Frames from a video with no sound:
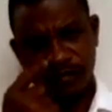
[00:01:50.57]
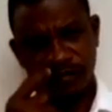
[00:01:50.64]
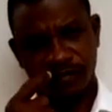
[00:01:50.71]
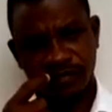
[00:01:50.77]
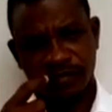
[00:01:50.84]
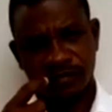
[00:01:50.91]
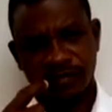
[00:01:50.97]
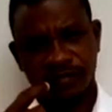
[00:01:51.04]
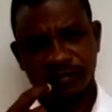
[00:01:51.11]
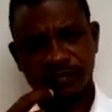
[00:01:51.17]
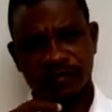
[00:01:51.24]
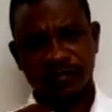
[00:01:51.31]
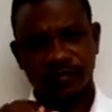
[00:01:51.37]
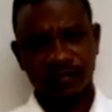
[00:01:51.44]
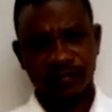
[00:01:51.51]
can
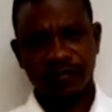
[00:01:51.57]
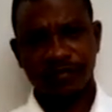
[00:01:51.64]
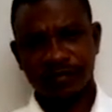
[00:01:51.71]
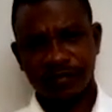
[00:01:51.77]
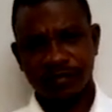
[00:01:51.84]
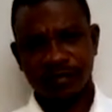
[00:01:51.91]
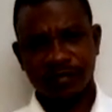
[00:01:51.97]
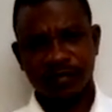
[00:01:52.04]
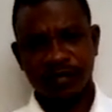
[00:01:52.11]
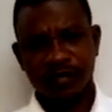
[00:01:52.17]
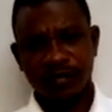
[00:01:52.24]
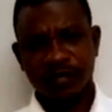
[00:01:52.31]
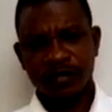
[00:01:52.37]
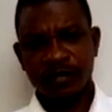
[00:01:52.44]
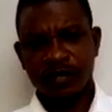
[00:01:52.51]
boast of
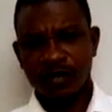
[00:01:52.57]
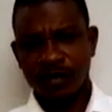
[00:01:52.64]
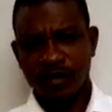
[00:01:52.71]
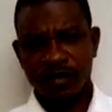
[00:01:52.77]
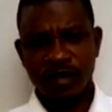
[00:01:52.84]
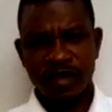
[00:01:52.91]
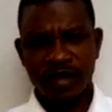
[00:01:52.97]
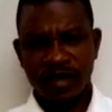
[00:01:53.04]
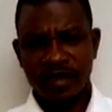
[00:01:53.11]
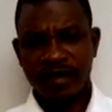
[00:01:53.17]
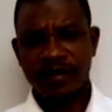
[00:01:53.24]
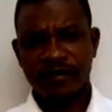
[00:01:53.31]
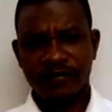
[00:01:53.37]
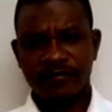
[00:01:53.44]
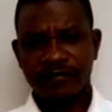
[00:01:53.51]
huge amounts of
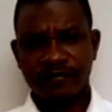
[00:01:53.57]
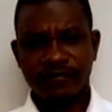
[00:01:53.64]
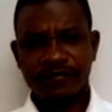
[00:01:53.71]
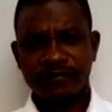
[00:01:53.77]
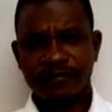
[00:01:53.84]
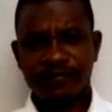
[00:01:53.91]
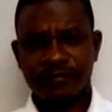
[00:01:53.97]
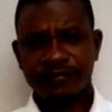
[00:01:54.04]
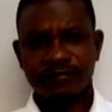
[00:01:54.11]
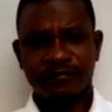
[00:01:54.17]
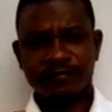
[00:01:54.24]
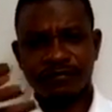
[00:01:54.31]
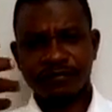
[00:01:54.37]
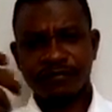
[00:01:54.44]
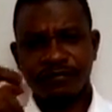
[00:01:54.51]
money in savings,
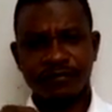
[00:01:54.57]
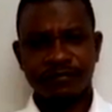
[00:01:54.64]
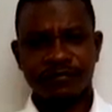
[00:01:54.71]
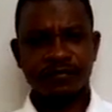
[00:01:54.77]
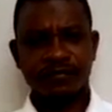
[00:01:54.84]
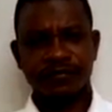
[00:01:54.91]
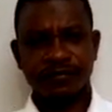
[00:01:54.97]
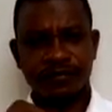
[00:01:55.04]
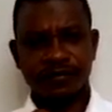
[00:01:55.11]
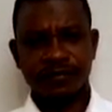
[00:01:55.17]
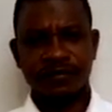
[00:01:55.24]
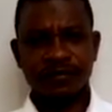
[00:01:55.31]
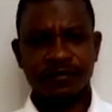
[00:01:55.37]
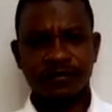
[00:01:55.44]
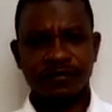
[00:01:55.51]
which
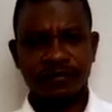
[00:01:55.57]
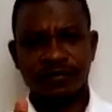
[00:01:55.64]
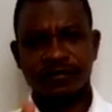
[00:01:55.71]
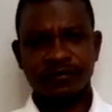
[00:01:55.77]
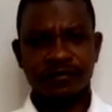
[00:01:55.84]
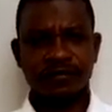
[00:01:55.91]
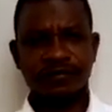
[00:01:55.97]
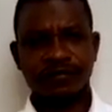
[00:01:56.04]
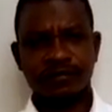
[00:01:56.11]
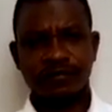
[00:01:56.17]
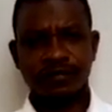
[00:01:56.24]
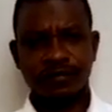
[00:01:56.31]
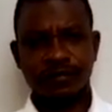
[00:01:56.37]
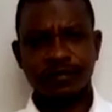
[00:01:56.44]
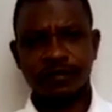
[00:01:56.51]
can
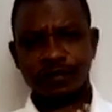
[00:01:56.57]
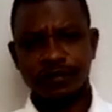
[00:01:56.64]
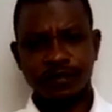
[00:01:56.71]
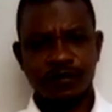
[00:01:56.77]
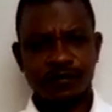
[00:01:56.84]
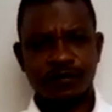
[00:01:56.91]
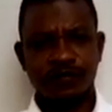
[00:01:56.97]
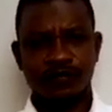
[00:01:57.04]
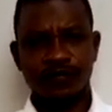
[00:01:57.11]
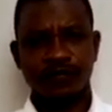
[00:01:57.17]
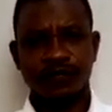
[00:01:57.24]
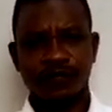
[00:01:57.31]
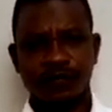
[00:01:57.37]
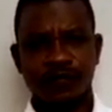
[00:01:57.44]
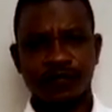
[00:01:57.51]
either be
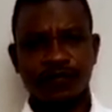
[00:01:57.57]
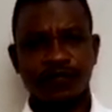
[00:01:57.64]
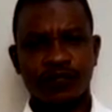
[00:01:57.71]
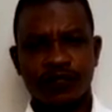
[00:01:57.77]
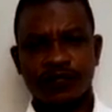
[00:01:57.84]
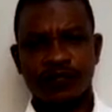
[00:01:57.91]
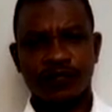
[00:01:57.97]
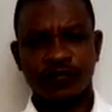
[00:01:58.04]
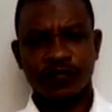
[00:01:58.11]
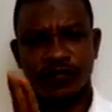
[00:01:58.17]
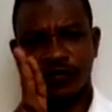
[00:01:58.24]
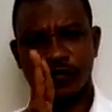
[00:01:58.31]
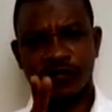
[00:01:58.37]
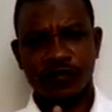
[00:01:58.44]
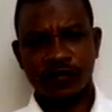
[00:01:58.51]
used
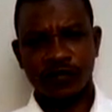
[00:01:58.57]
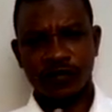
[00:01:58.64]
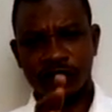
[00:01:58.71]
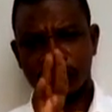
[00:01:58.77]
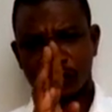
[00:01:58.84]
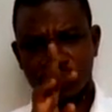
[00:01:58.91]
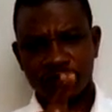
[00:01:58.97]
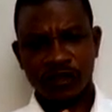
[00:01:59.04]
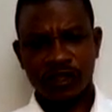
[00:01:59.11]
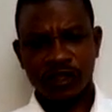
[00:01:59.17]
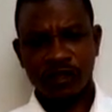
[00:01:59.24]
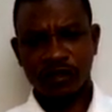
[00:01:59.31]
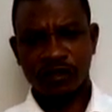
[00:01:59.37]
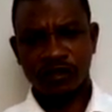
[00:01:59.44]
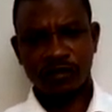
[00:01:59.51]
to service
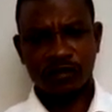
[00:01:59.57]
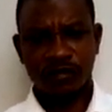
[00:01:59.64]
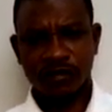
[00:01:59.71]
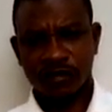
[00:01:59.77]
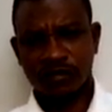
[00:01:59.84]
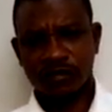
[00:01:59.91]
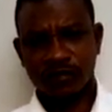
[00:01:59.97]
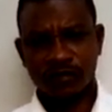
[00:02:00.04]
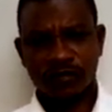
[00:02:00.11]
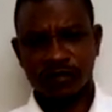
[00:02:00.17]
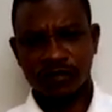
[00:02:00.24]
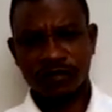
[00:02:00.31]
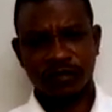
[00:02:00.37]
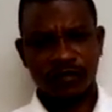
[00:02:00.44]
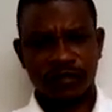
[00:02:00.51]
existing debt
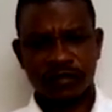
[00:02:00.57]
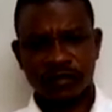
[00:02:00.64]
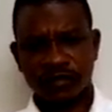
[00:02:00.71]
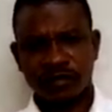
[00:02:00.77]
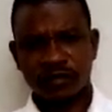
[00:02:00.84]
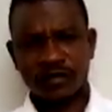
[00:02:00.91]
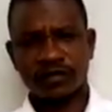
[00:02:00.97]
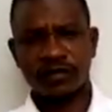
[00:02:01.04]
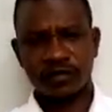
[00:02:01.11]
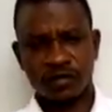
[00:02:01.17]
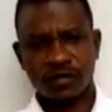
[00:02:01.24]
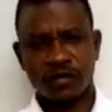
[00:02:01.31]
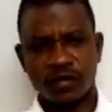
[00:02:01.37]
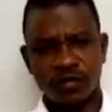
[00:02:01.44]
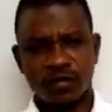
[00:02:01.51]
or
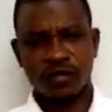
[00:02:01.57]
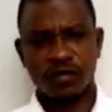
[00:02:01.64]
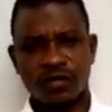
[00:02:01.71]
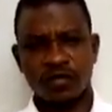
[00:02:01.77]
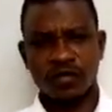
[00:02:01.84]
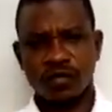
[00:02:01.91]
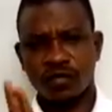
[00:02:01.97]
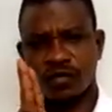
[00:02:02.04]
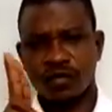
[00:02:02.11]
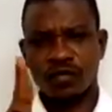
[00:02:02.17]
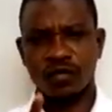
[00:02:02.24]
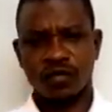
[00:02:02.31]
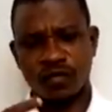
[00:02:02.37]
used for